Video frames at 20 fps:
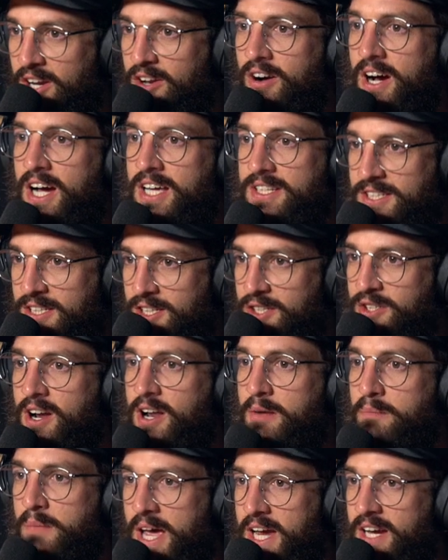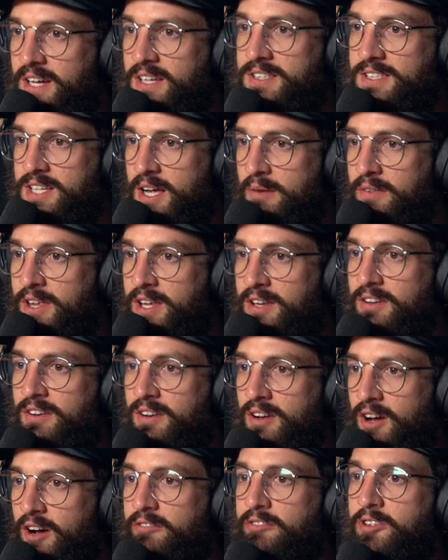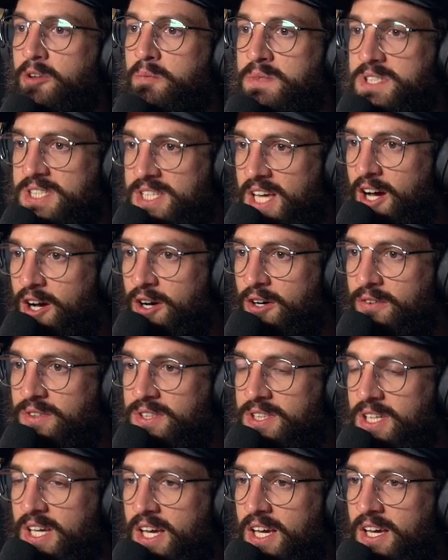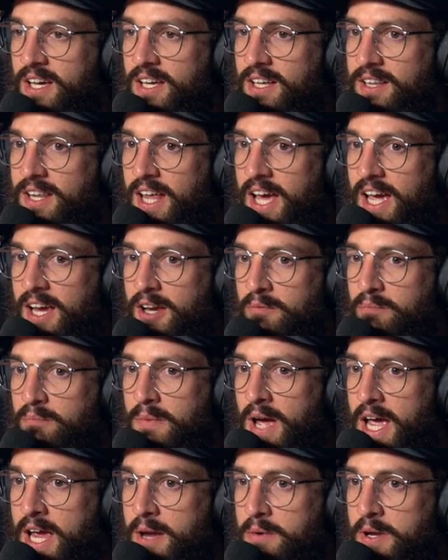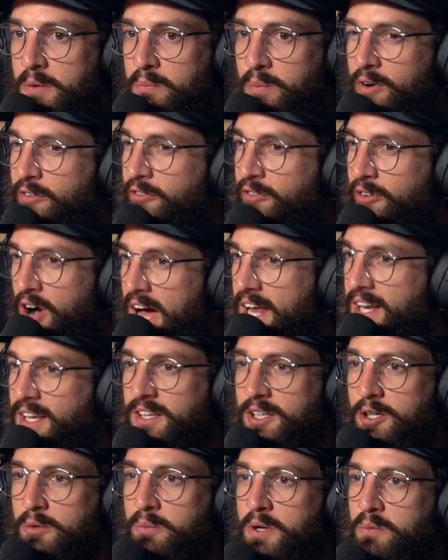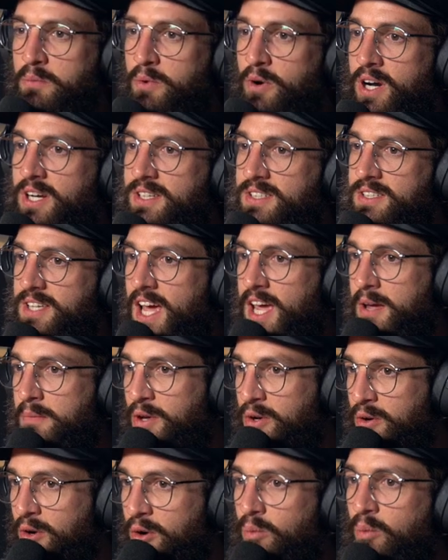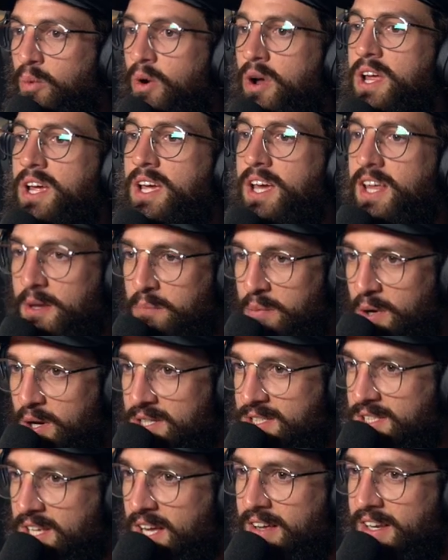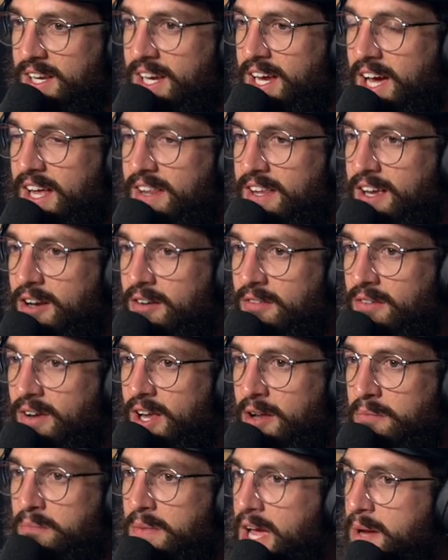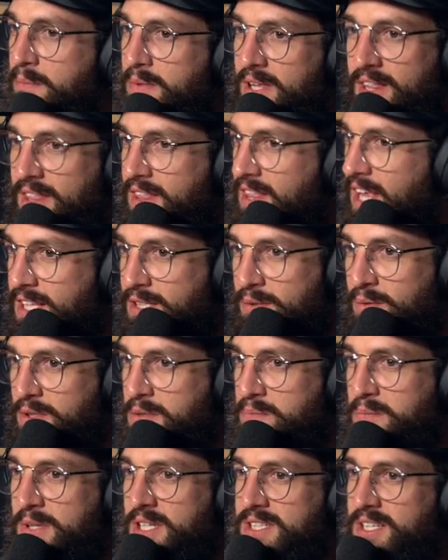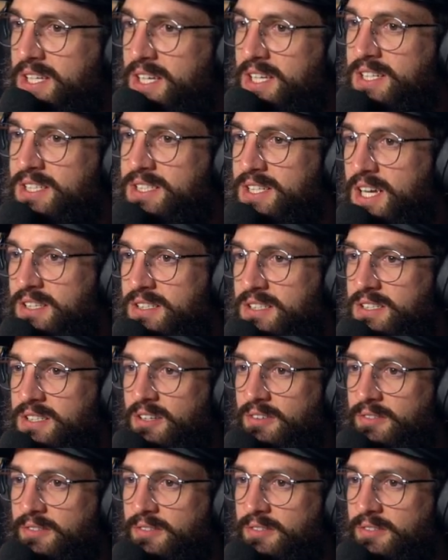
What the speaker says: guys that are trying to make something of themselves, they maybe provide a little bit more entertainment or want to get their personality out there, and maybe that's what's missing in a sense.